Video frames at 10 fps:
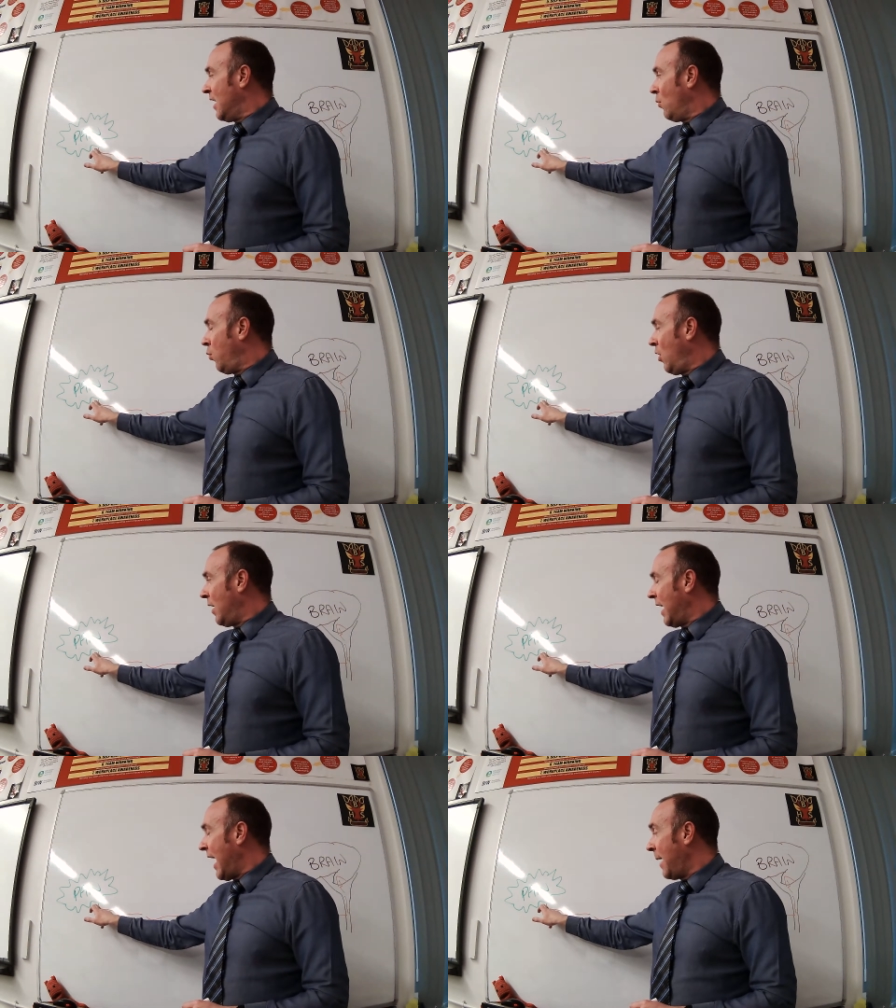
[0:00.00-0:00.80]

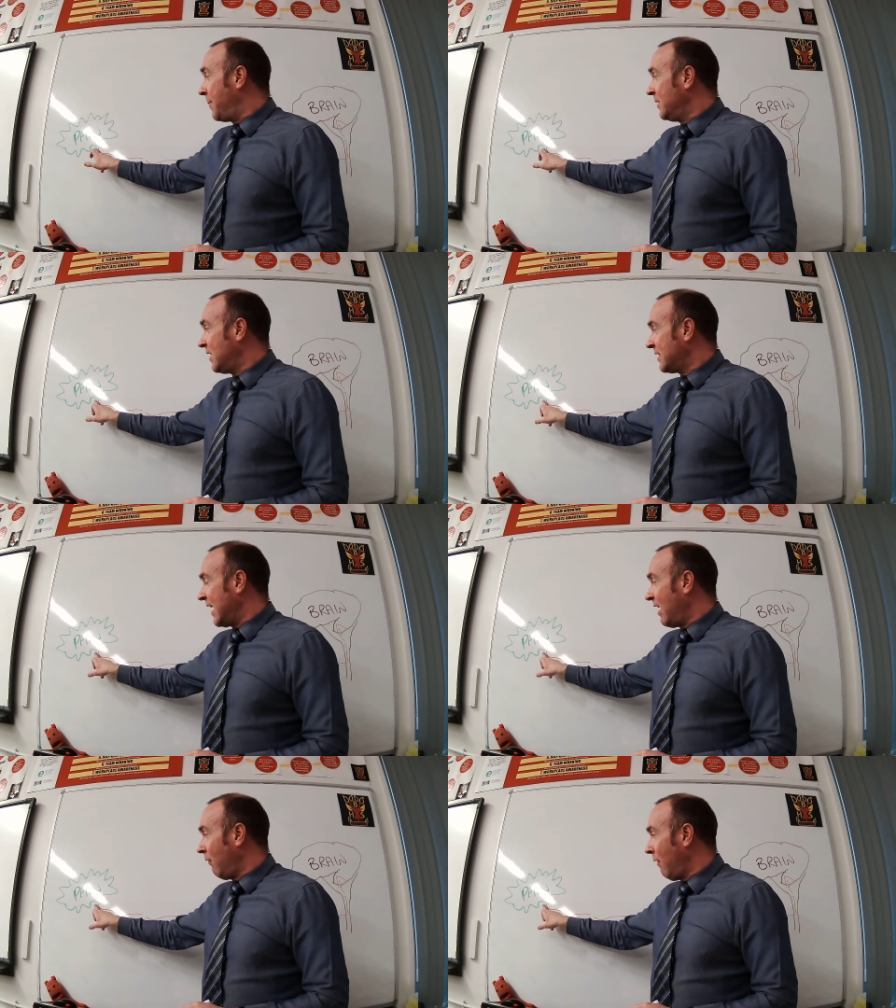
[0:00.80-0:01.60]
What happens is
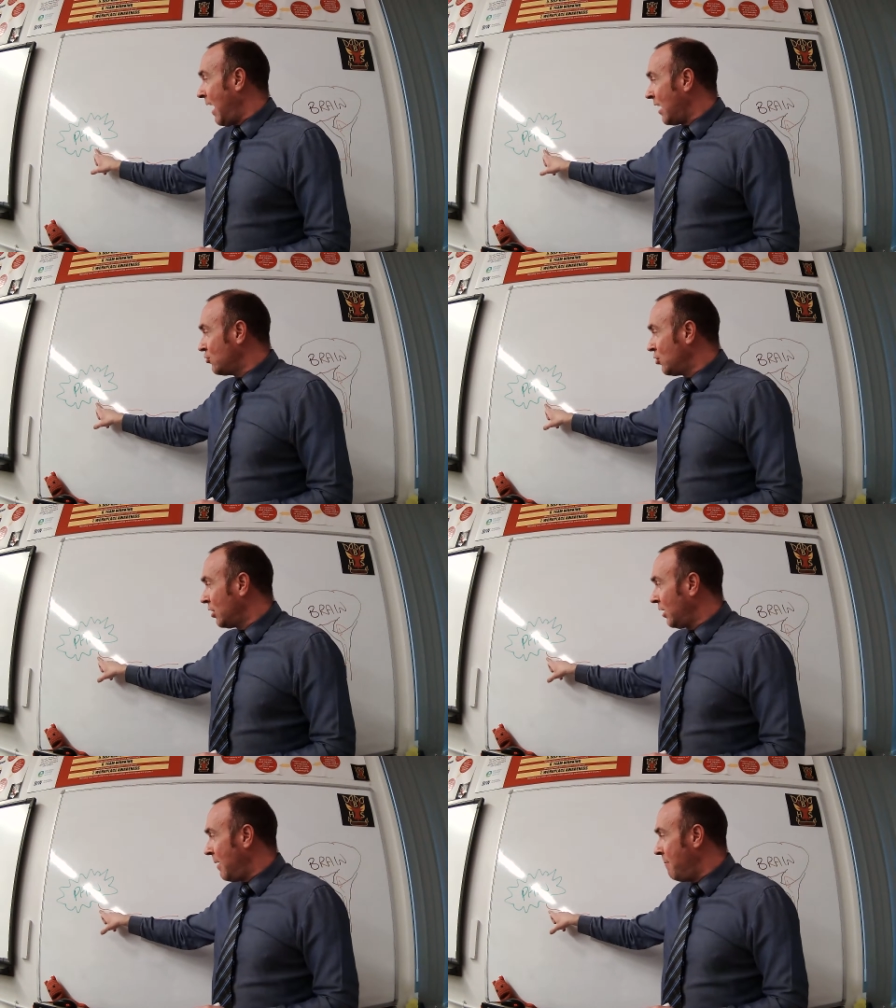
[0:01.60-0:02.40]
an
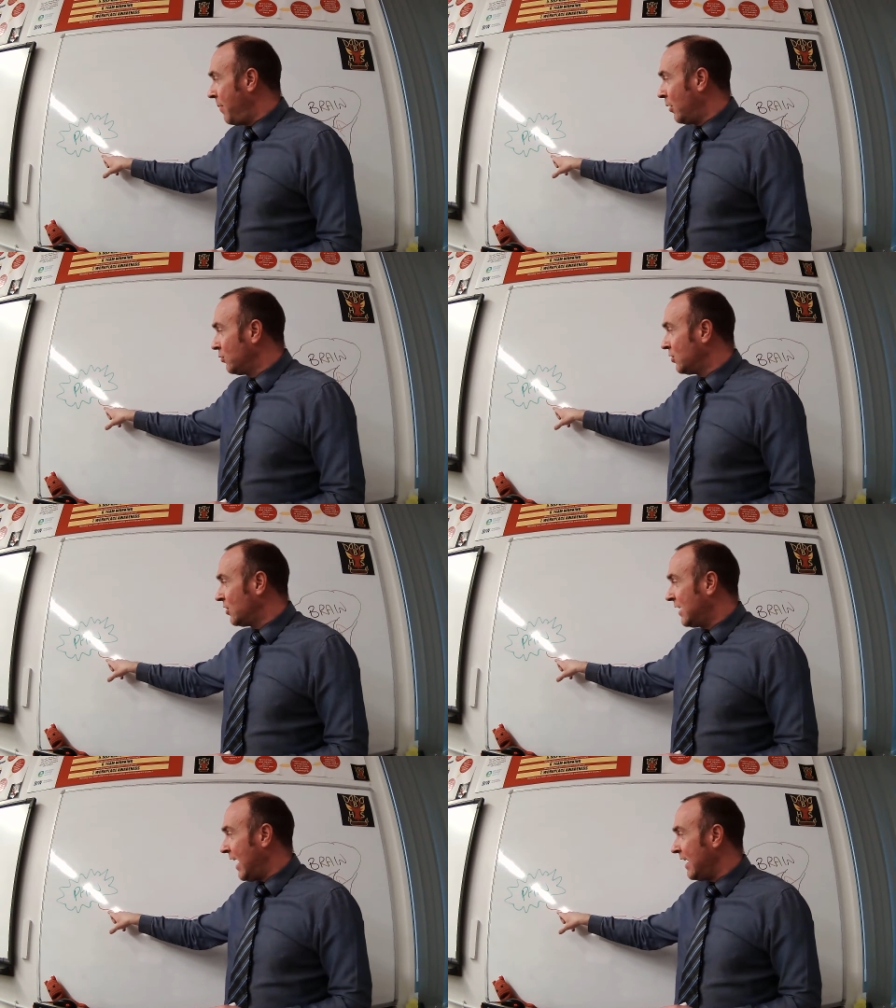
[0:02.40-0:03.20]
electrical impulse
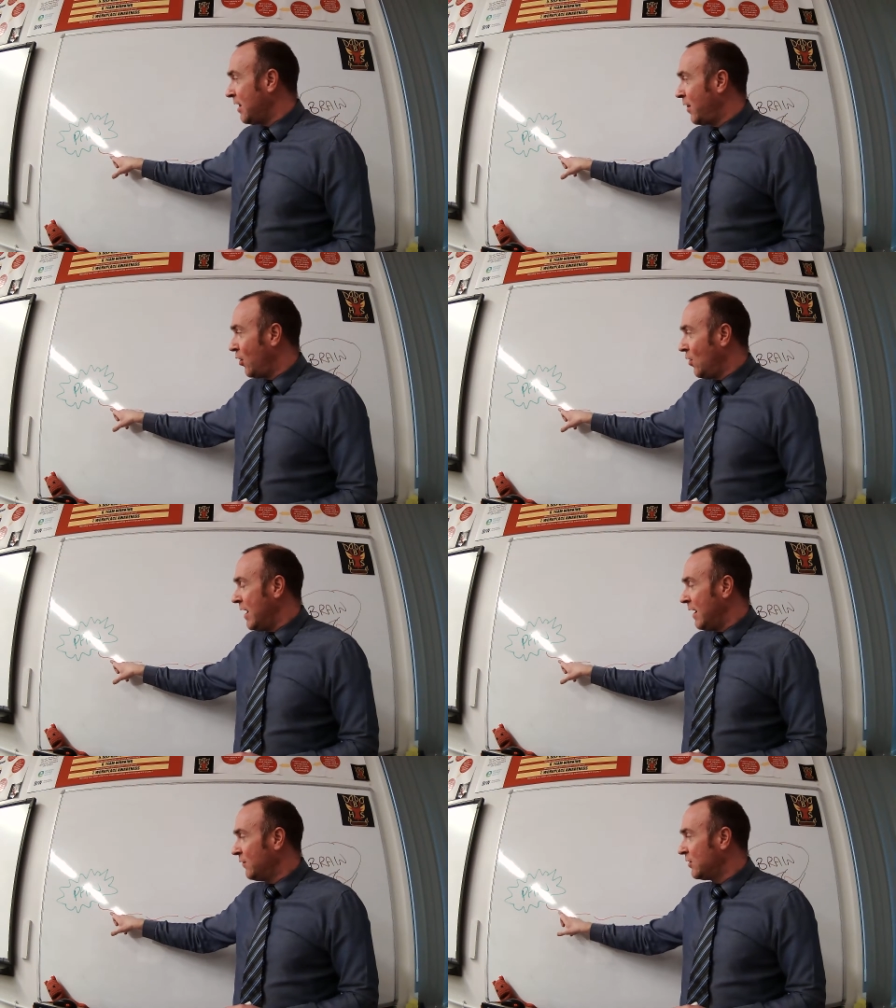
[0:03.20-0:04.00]
is carried through a
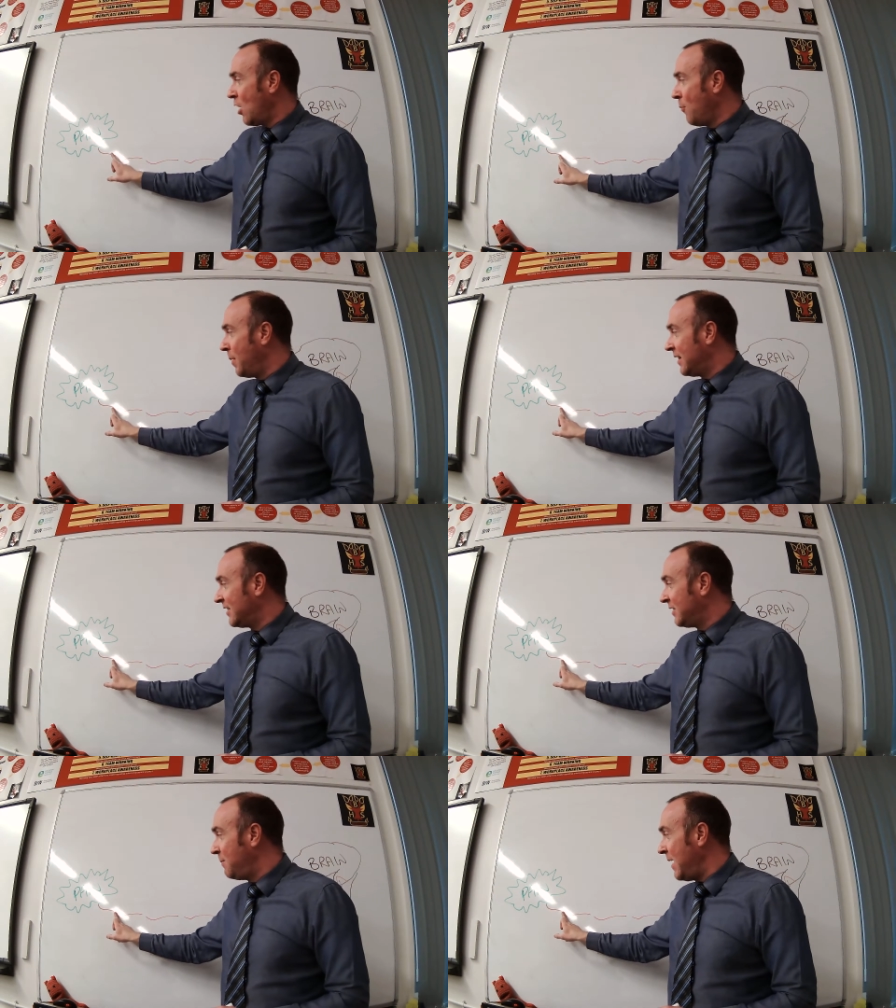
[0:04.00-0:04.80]
nerve cell, but the
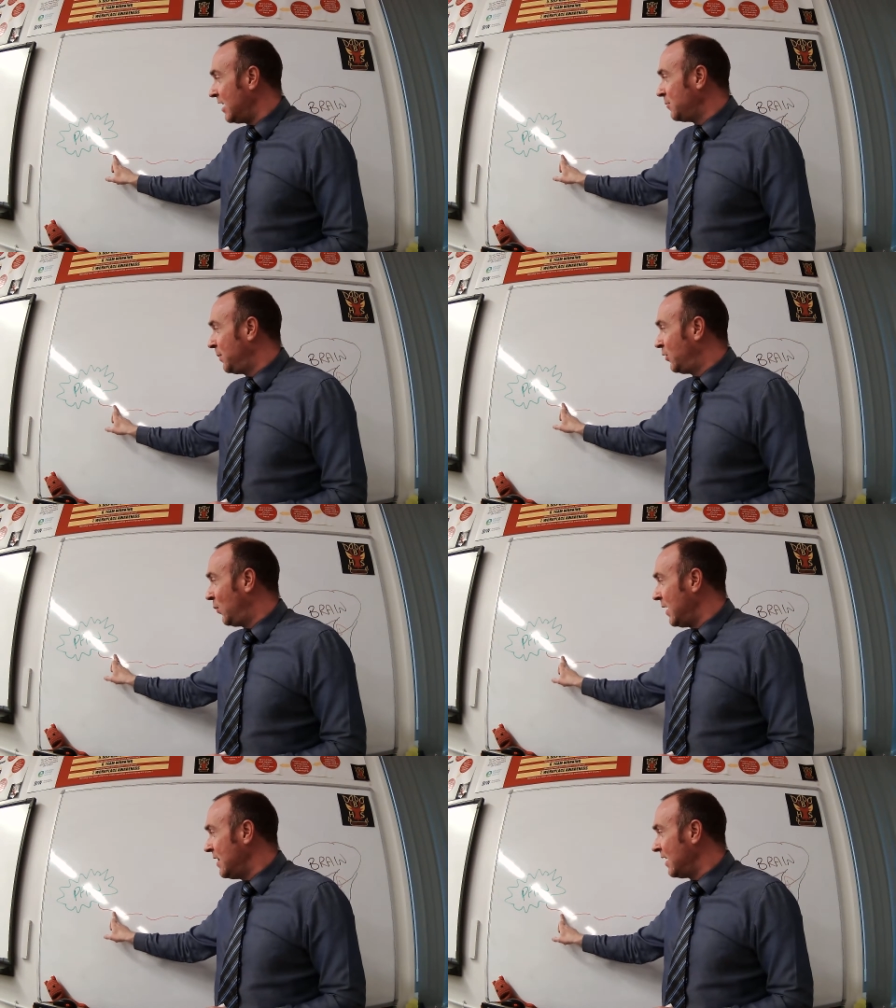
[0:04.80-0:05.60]
space
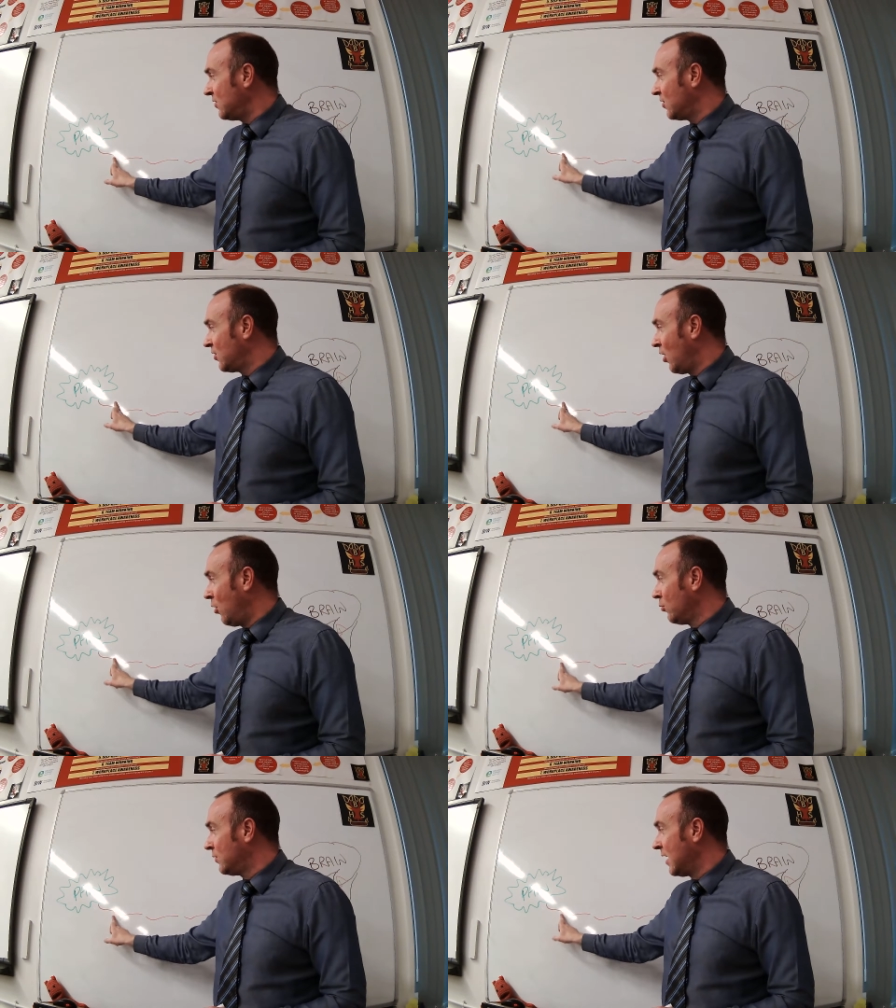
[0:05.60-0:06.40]
between this is called